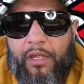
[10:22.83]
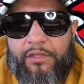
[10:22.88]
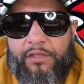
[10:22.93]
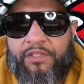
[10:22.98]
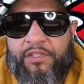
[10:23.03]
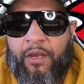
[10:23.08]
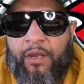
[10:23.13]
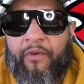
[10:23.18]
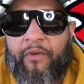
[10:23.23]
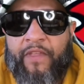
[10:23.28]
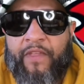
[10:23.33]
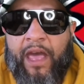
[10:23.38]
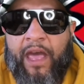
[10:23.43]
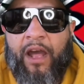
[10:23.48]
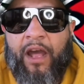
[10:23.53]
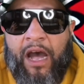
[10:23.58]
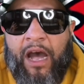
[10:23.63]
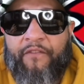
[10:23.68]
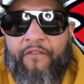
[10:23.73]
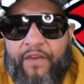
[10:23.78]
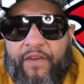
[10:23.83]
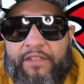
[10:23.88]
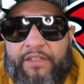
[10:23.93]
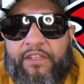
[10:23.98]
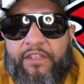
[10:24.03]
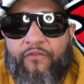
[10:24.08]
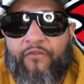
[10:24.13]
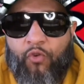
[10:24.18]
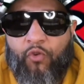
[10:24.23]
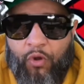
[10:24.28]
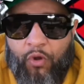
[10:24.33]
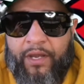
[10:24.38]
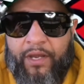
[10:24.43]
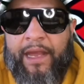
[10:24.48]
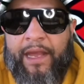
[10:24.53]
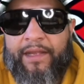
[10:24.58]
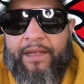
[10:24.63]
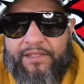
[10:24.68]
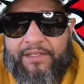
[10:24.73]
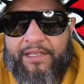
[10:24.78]
some of that offensive
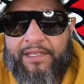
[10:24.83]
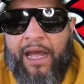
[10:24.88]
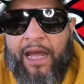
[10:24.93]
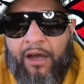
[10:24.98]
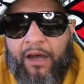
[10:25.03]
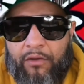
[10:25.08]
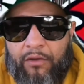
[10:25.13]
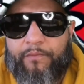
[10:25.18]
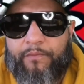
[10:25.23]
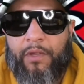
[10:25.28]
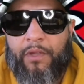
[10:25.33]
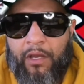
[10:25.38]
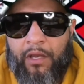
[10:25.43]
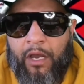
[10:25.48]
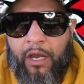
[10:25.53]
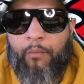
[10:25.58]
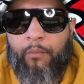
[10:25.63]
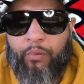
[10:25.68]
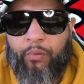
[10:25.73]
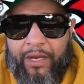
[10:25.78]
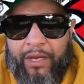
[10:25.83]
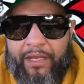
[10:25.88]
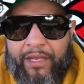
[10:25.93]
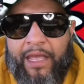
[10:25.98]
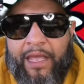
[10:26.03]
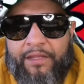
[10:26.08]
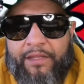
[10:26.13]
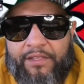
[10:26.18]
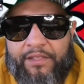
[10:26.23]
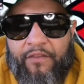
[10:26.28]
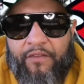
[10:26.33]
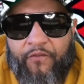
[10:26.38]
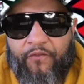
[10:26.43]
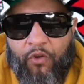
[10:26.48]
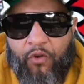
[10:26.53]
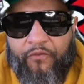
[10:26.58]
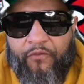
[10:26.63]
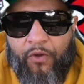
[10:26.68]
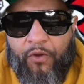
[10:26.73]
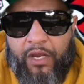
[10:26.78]
coordinating style, bringing that to the
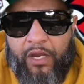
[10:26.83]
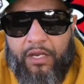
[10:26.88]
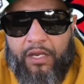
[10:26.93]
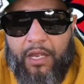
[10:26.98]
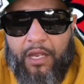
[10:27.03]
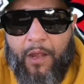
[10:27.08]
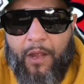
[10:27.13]
forefront.